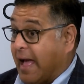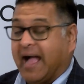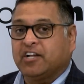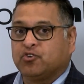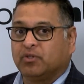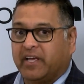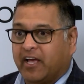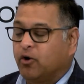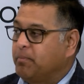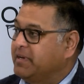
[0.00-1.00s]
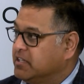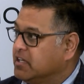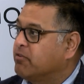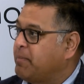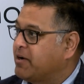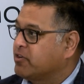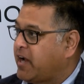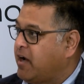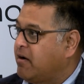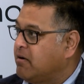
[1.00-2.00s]
actually help me deliver better
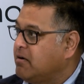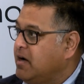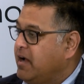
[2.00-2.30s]
care,